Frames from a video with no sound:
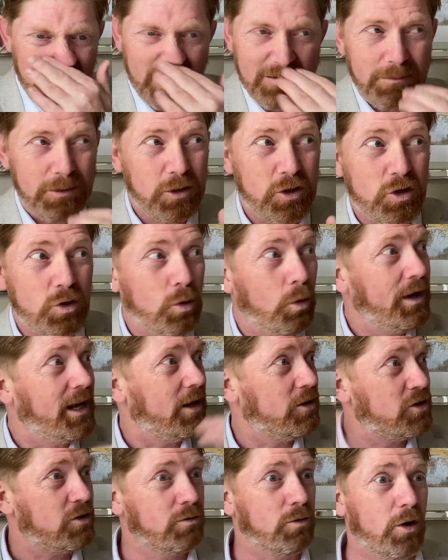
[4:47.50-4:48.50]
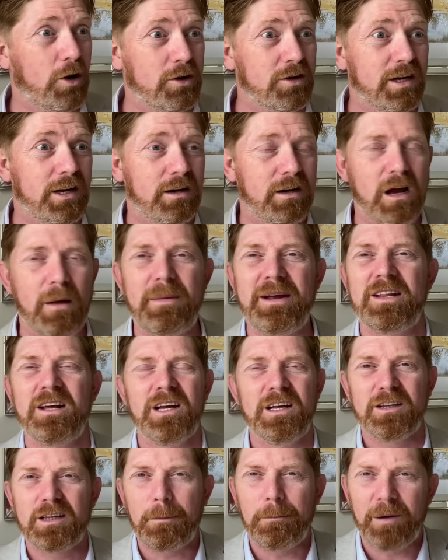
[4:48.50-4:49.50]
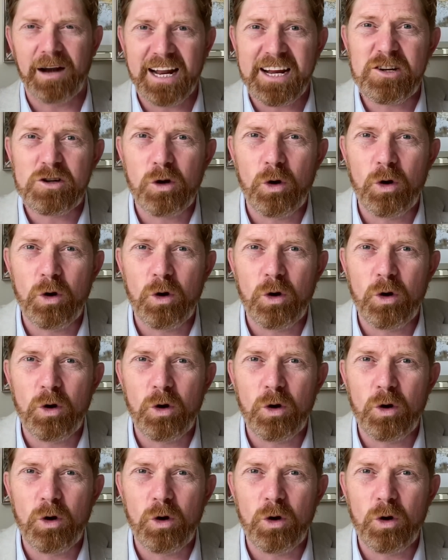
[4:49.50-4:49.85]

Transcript: But there's no one else around here. I mean, the police